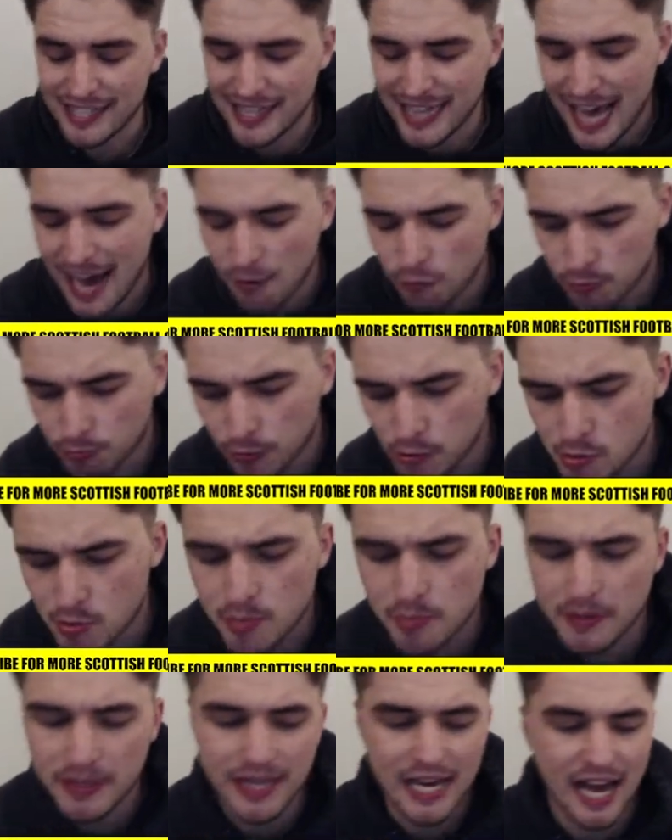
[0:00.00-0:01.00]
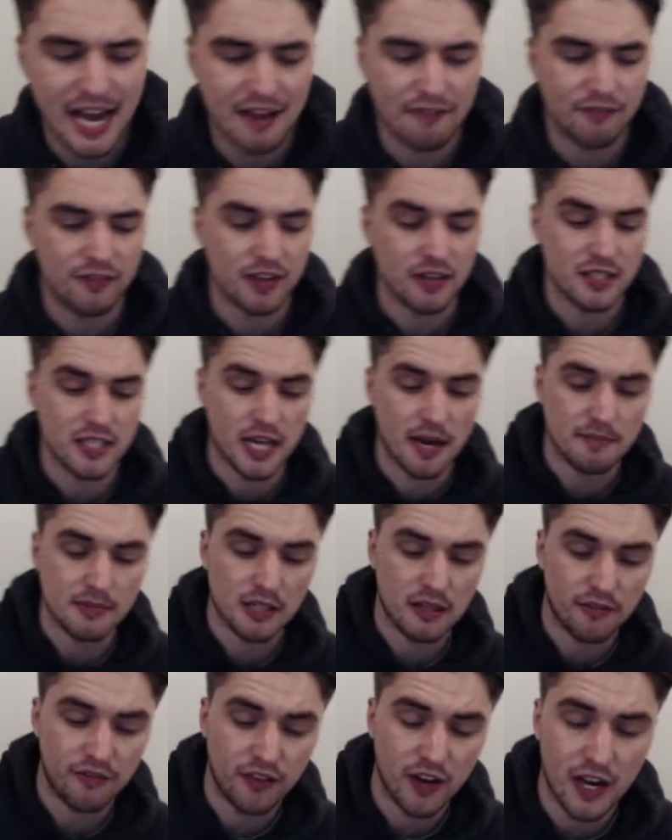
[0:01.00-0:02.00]
And that will probably be that in terms
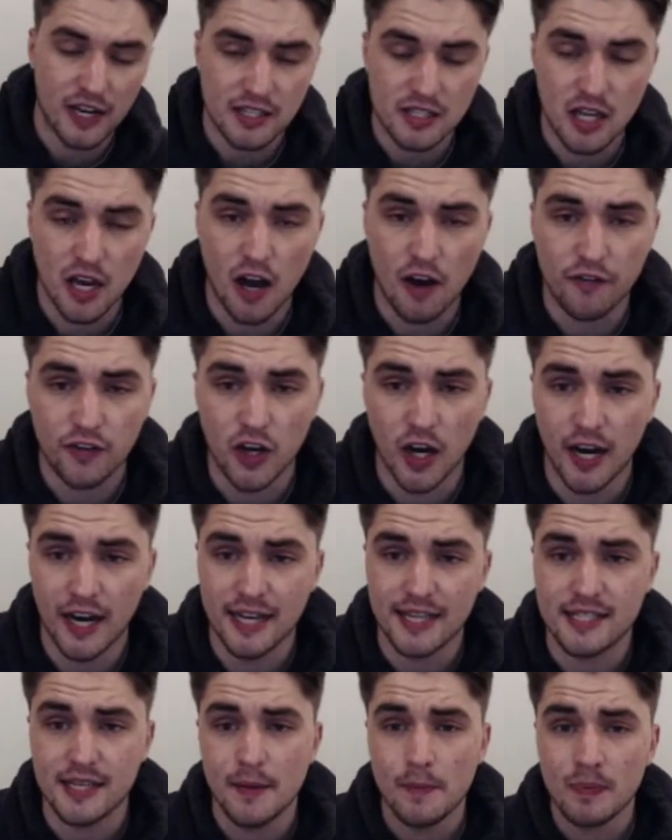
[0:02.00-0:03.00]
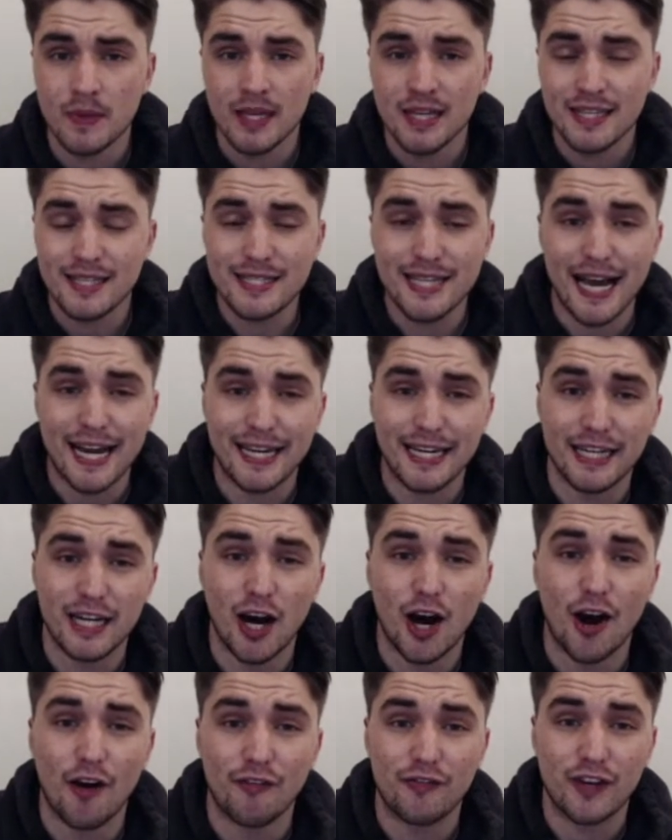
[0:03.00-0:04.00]
of the first half, guys. Second
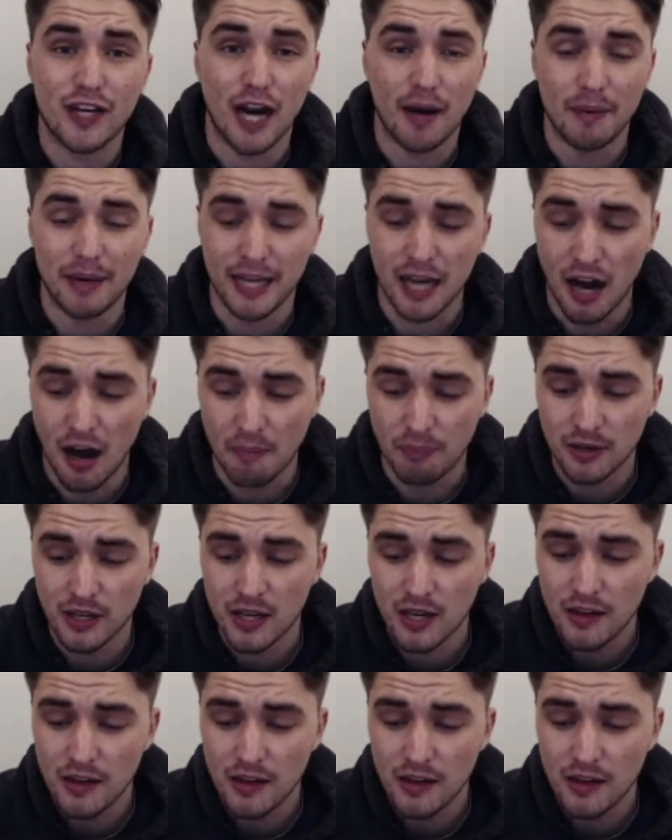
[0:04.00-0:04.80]
half coming up.